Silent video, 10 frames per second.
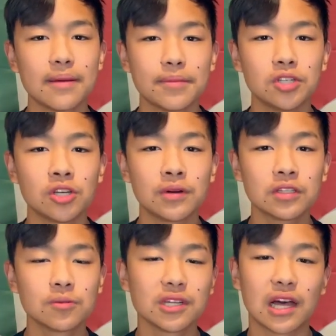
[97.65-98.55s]
but Joe
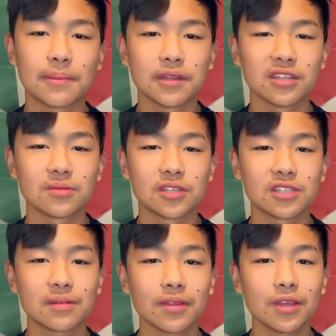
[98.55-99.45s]
wants real happiness, which is
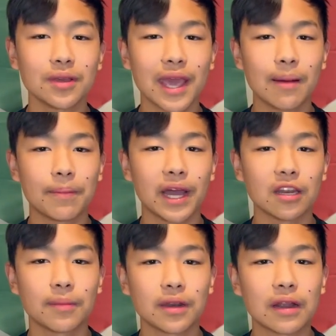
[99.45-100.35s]
something you can't buy,
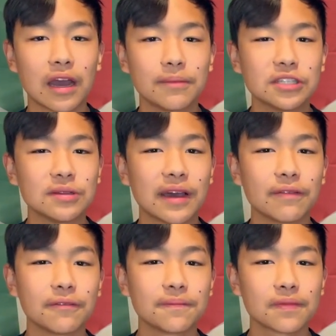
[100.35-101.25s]
no matter how much you
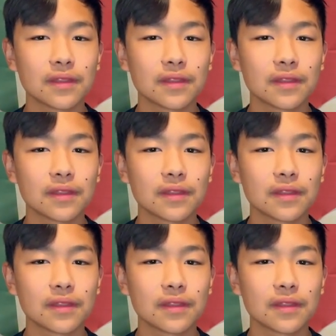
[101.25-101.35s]
have.